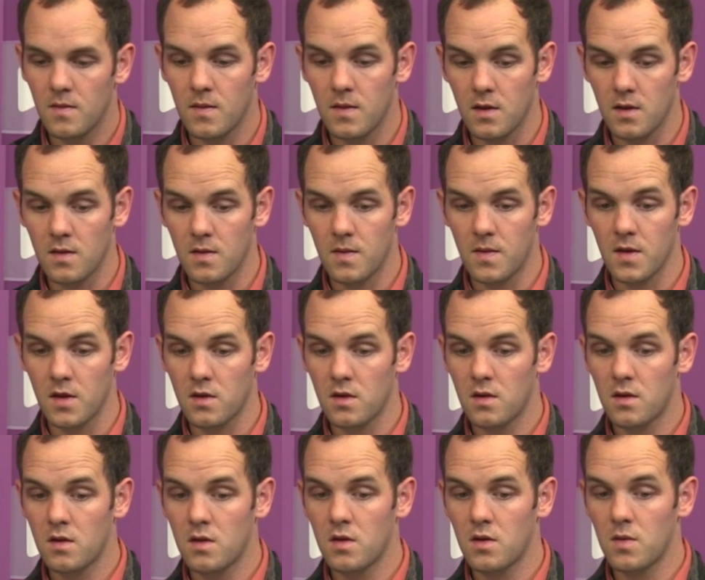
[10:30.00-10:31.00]
the the
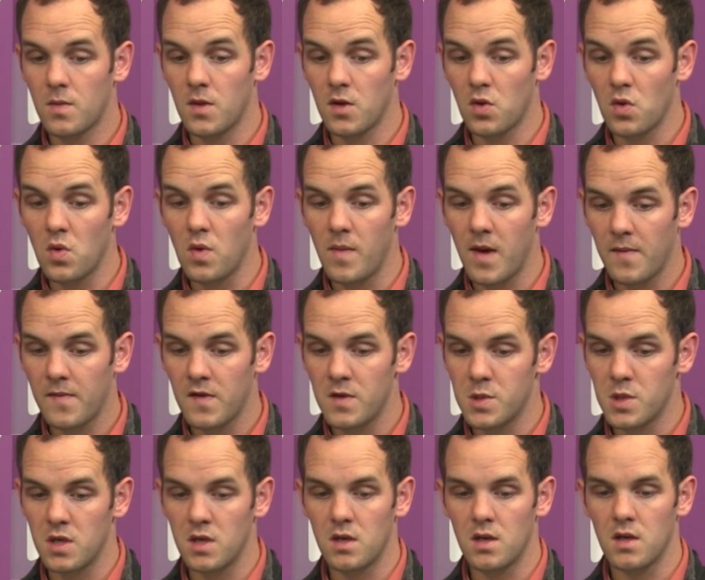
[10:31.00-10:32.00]
the Google Maps
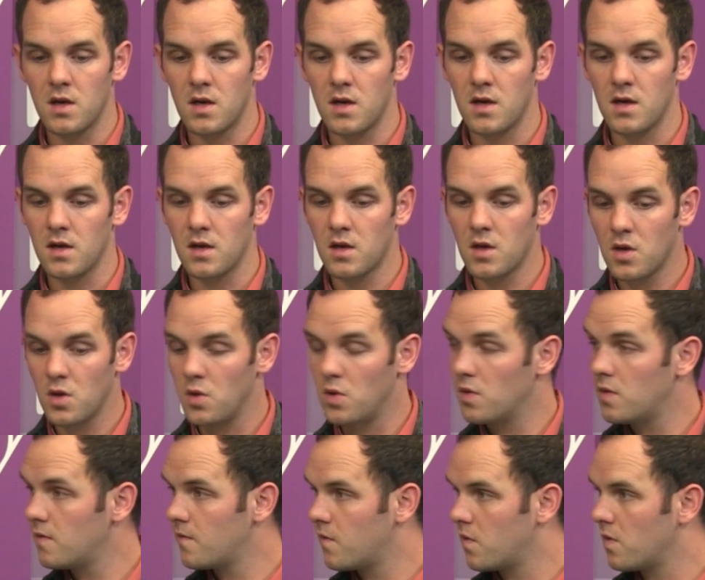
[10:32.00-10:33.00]
engine uh,
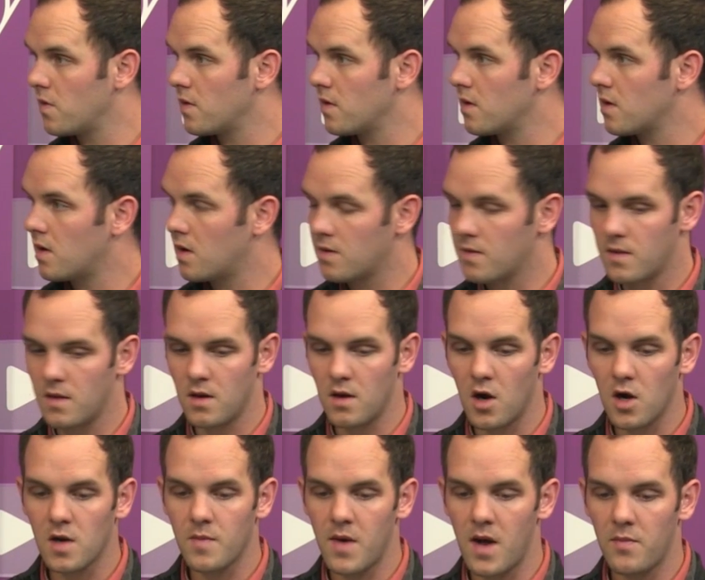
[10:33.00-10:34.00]
code for the
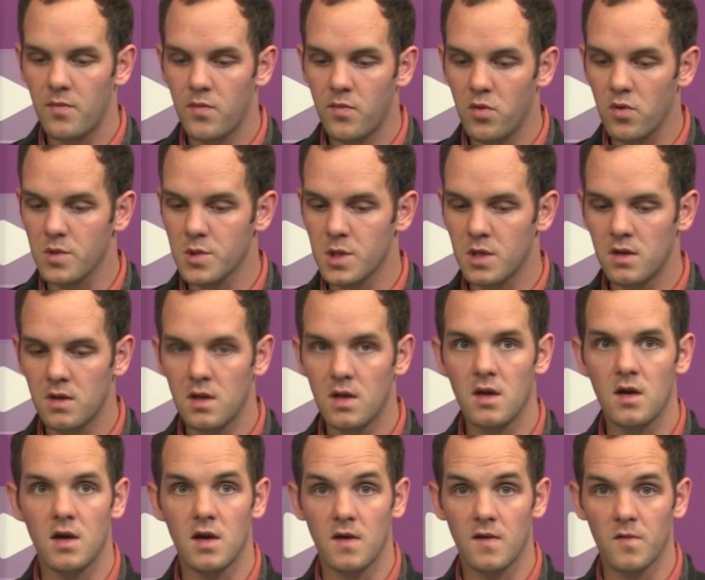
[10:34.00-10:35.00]
ArcMap portion
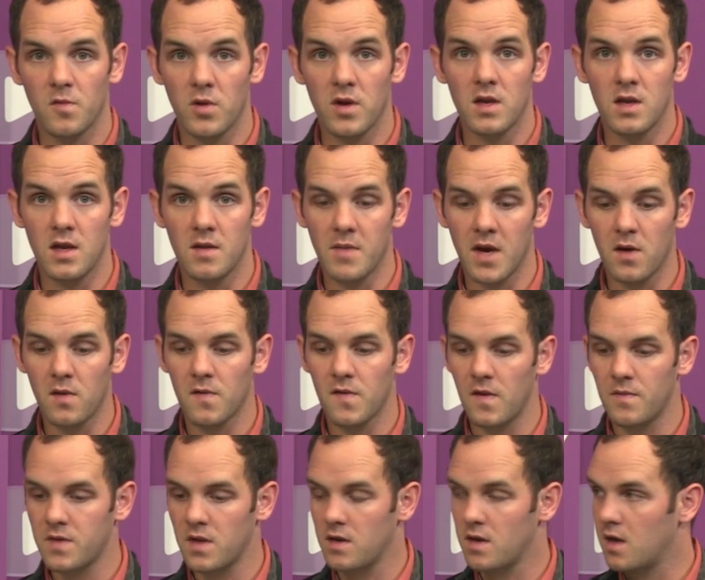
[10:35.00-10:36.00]
uh, is written in
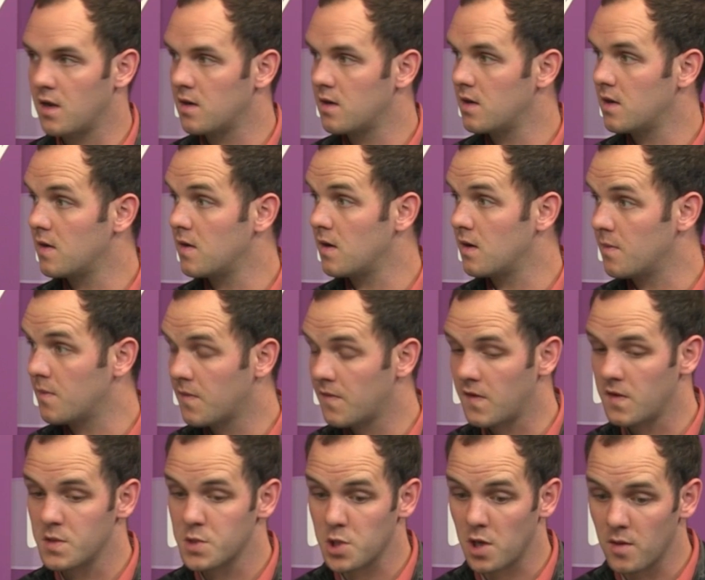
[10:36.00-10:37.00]
Microsoft.NET um,
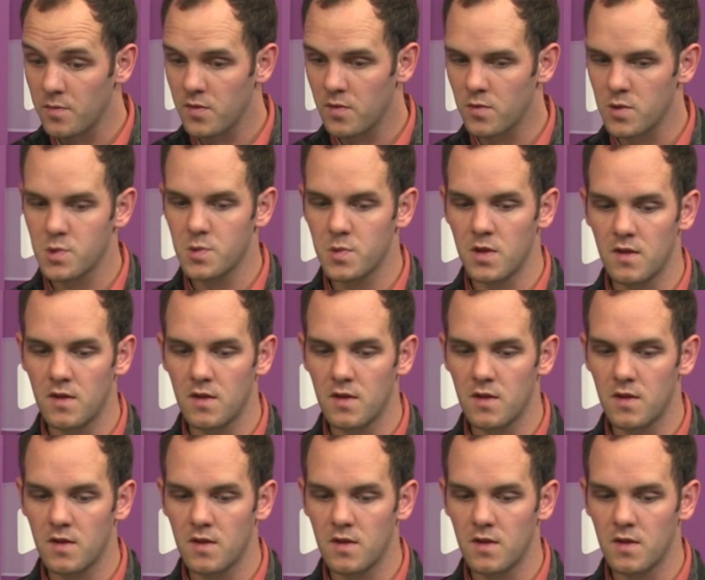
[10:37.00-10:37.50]
C Sharp, which mm -hmm.